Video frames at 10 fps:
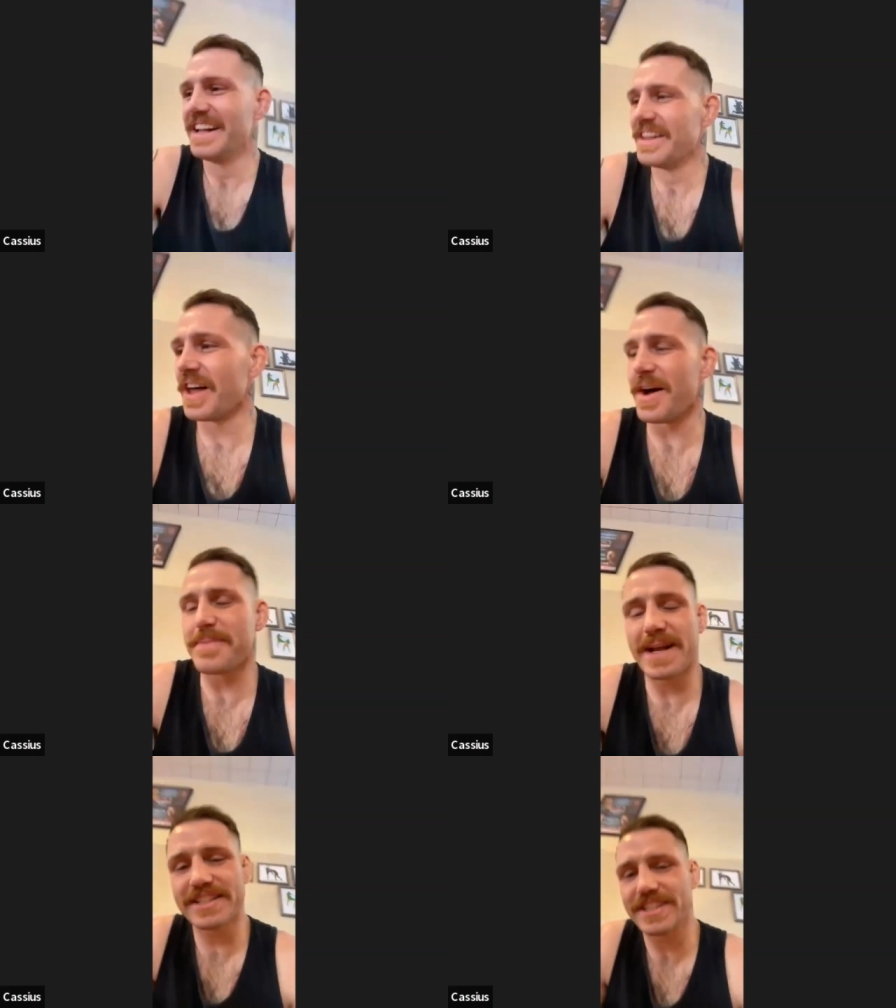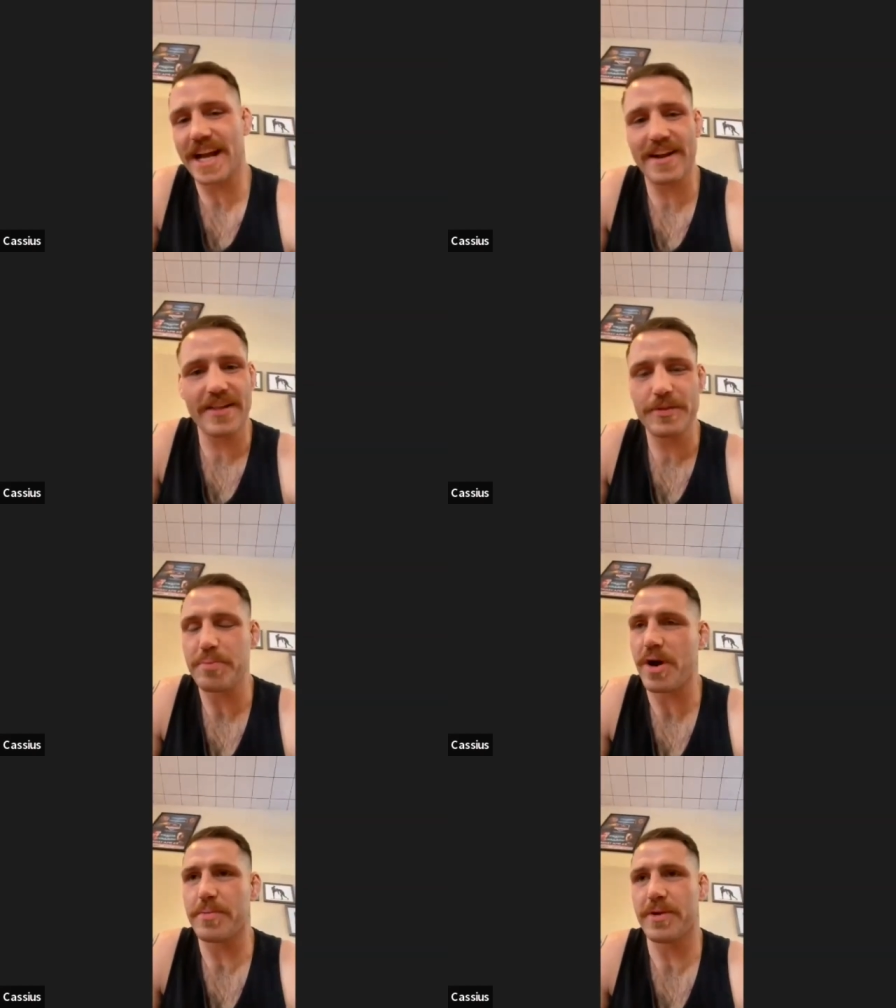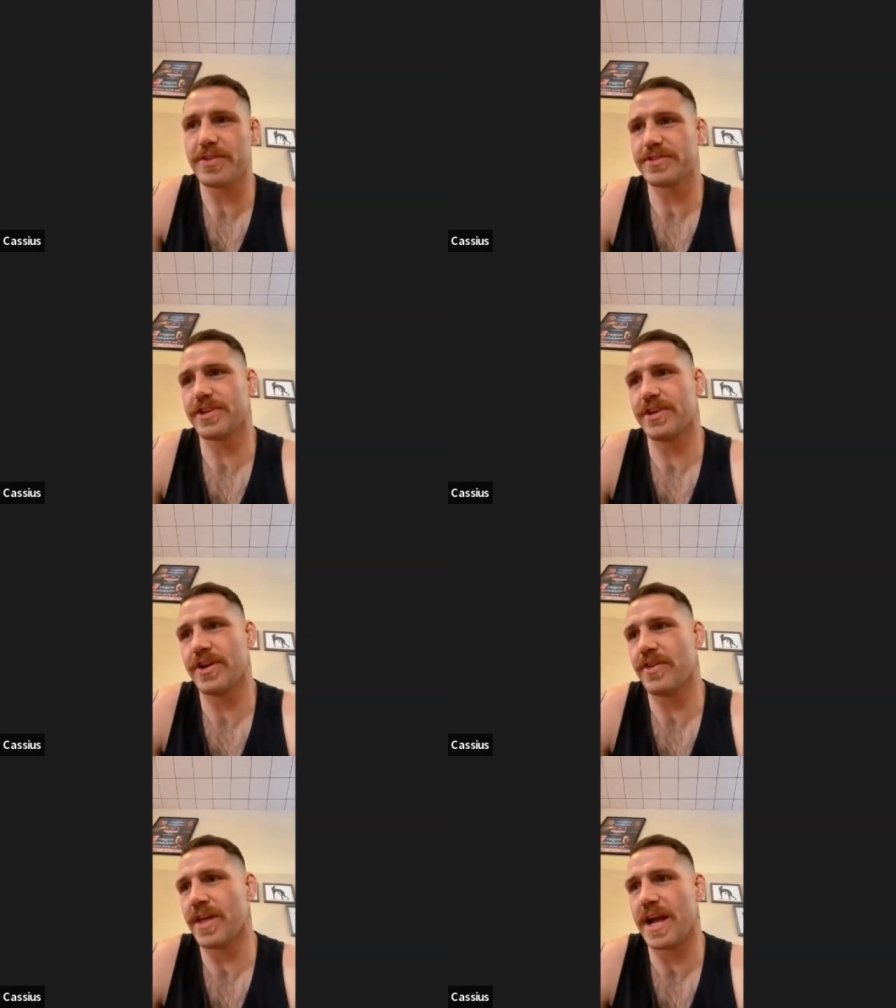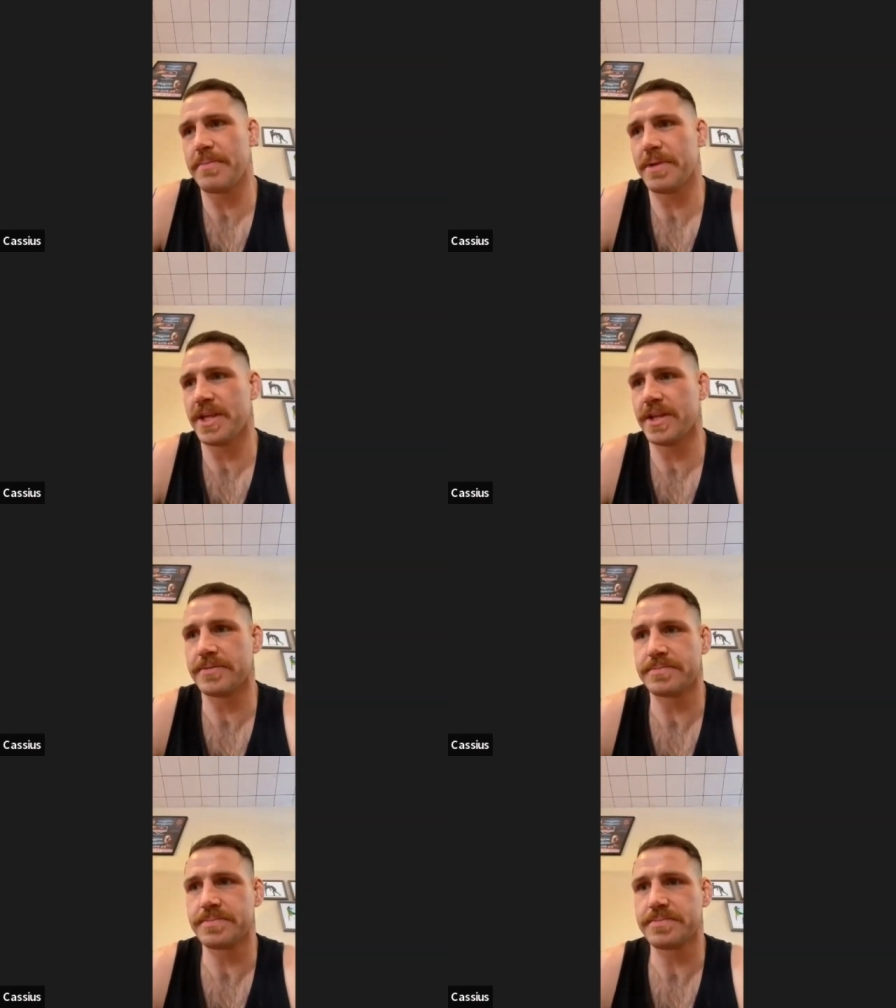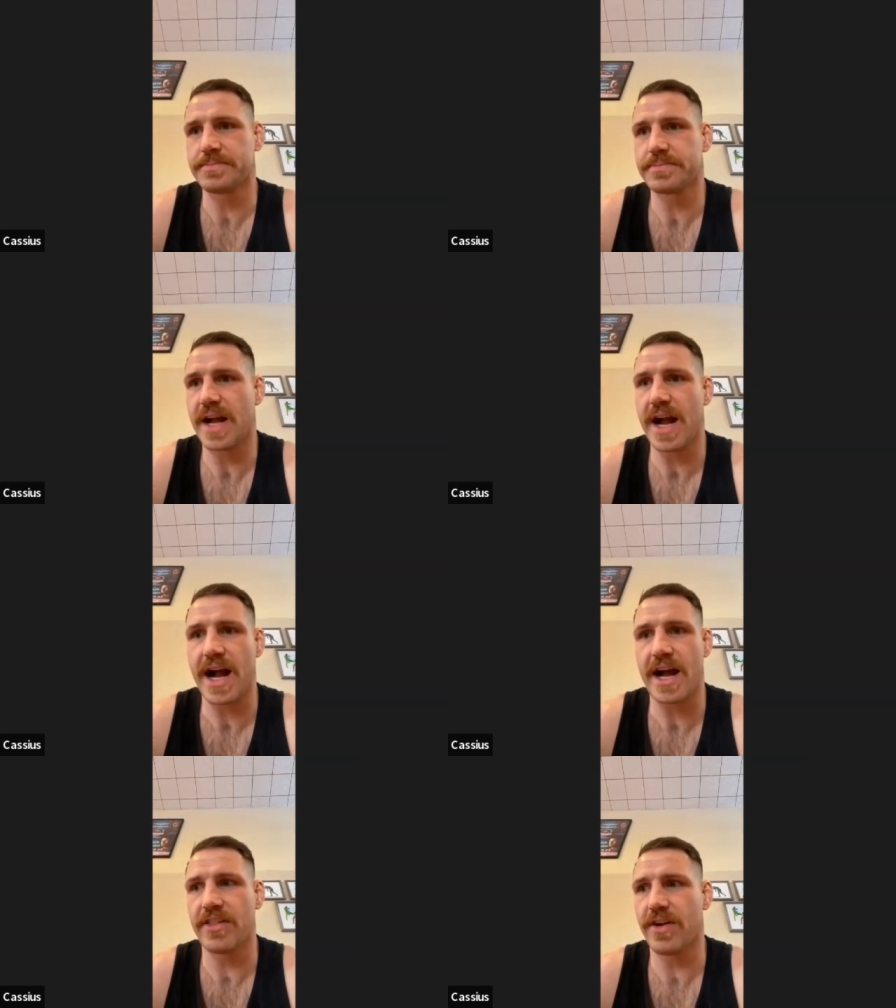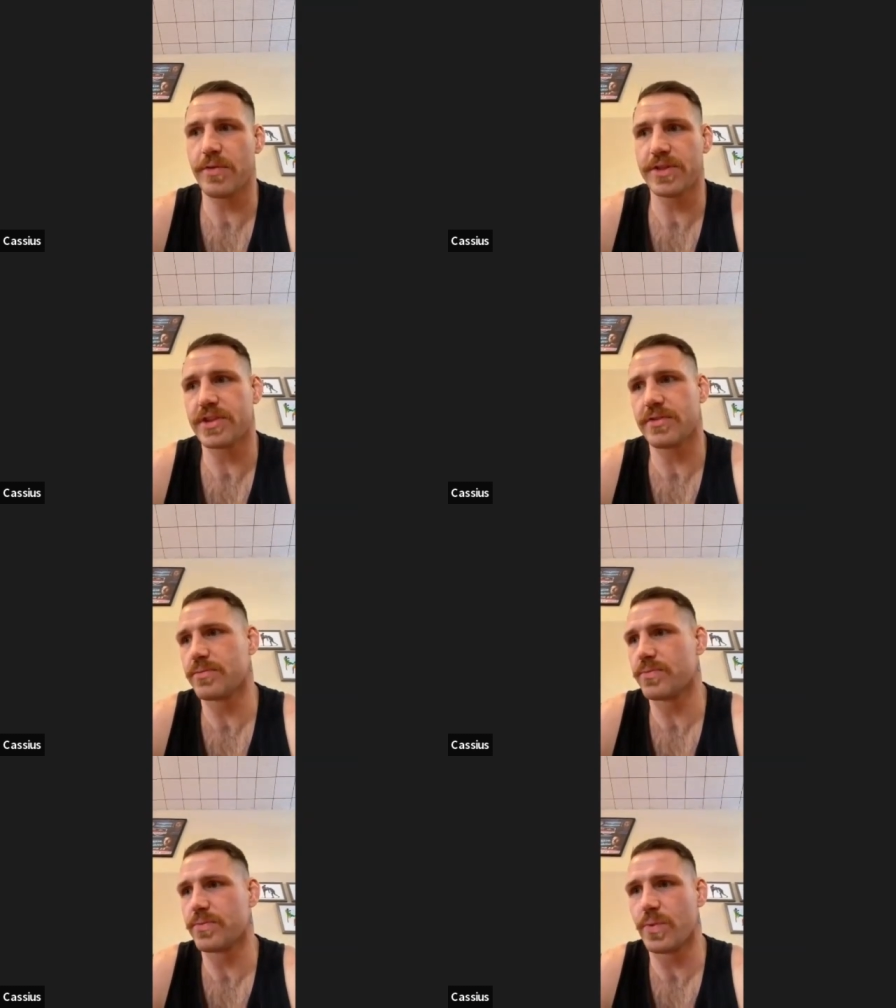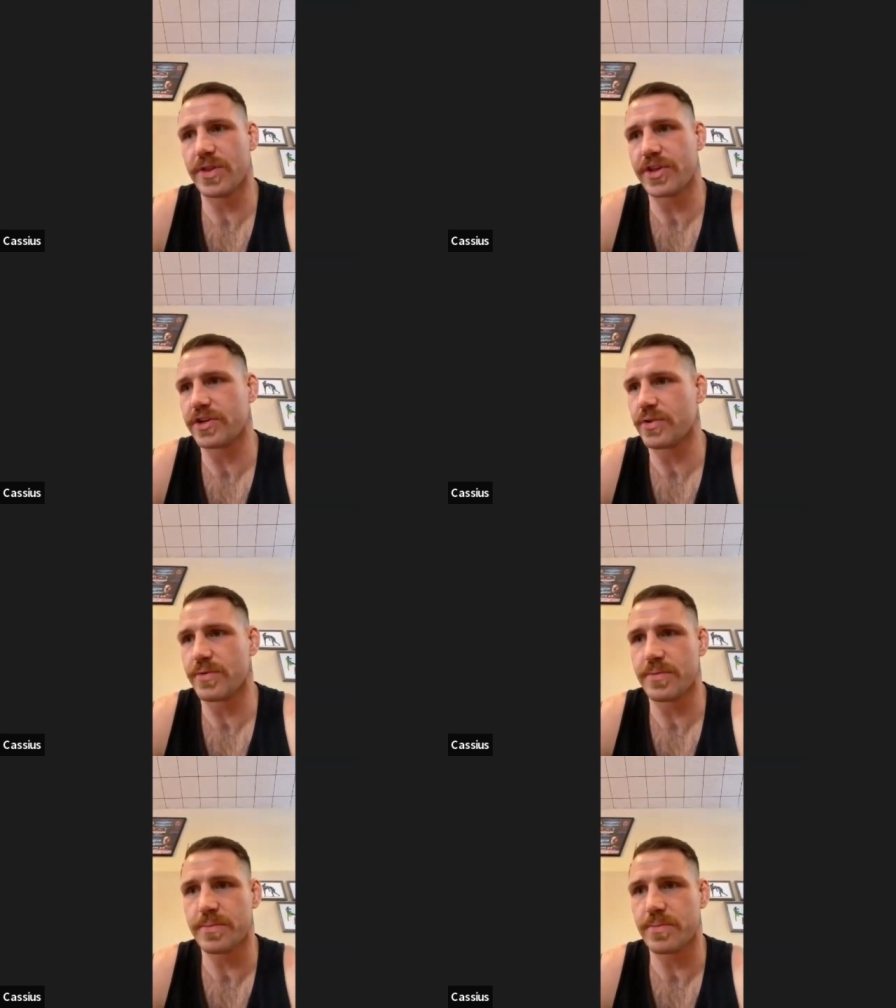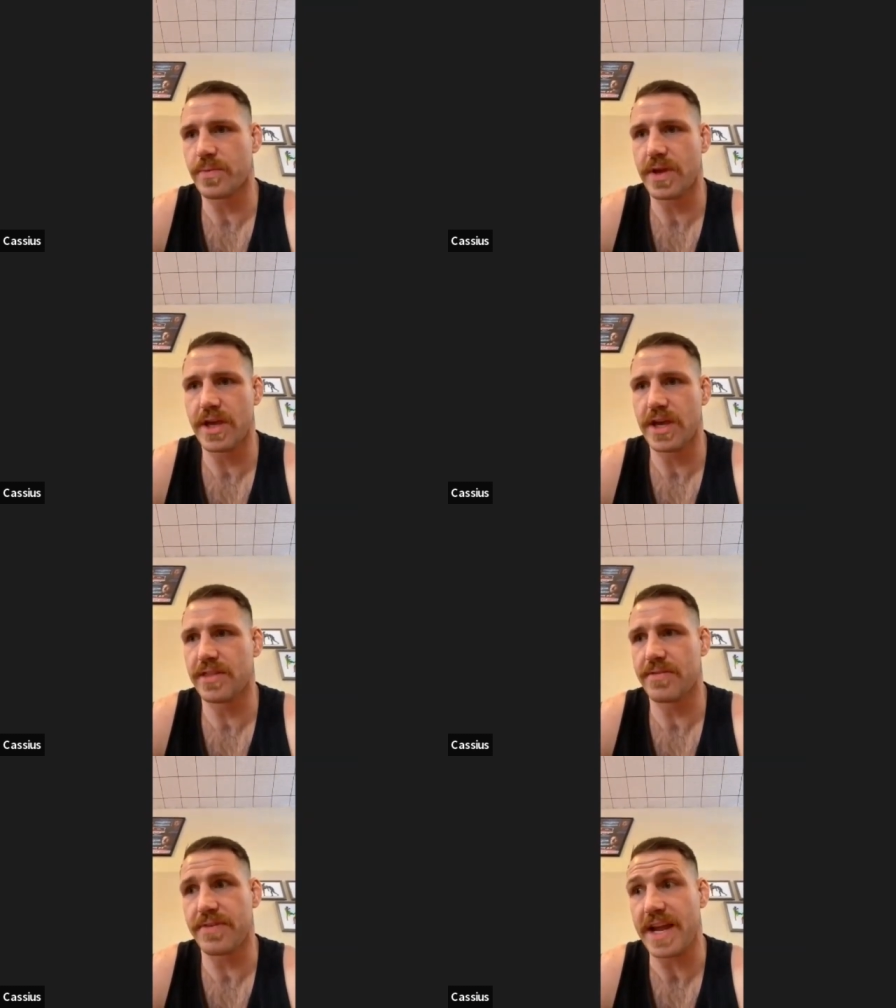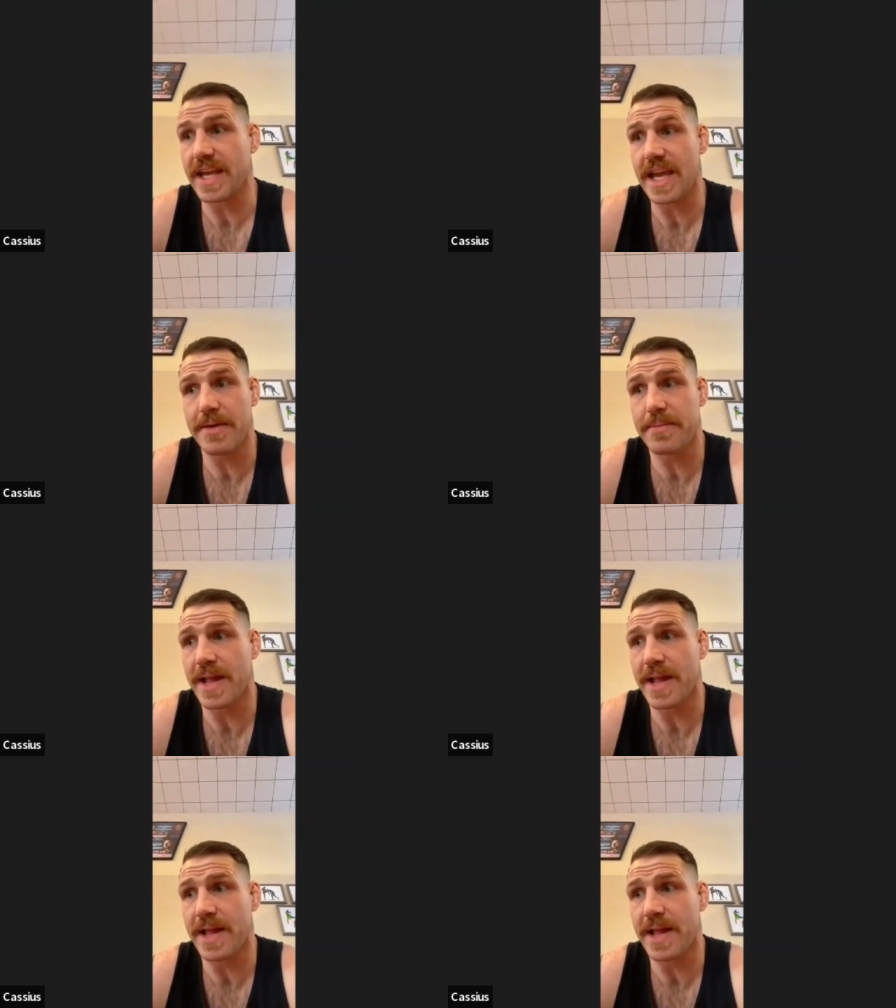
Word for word: No, man, shout out the Paul brothers, you know? That I mean, I, I love what what they're doing in, in the fight game.